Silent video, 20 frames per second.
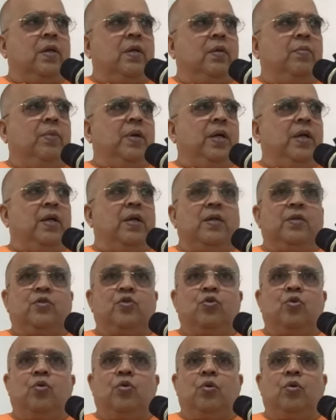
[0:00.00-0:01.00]
But it is
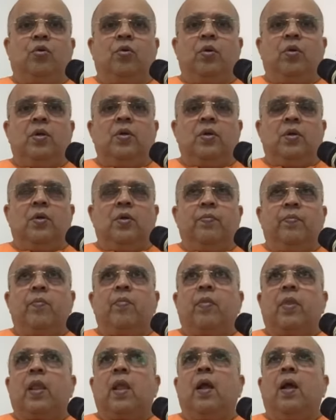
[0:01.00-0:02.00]
so,
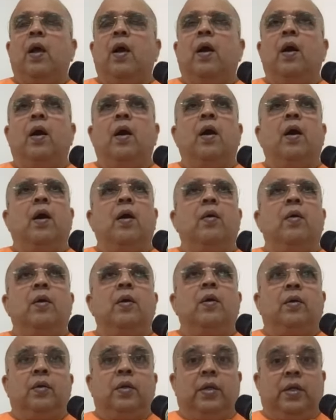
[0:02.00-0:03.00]

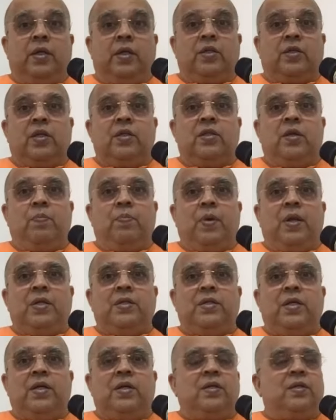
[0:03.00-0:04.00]
it is such a
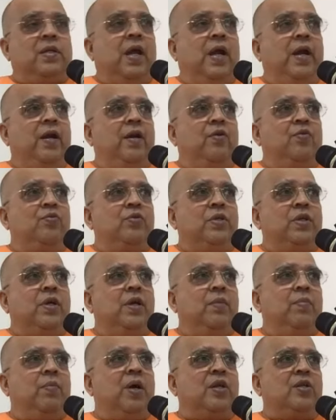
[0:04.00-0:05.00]
pleasant sight to
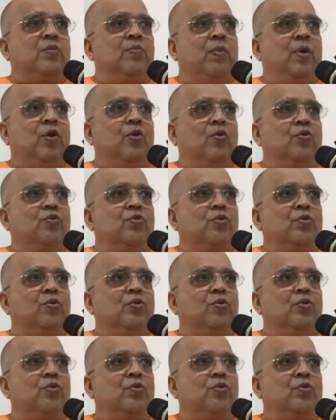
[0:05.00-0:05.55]
see a marshmallow.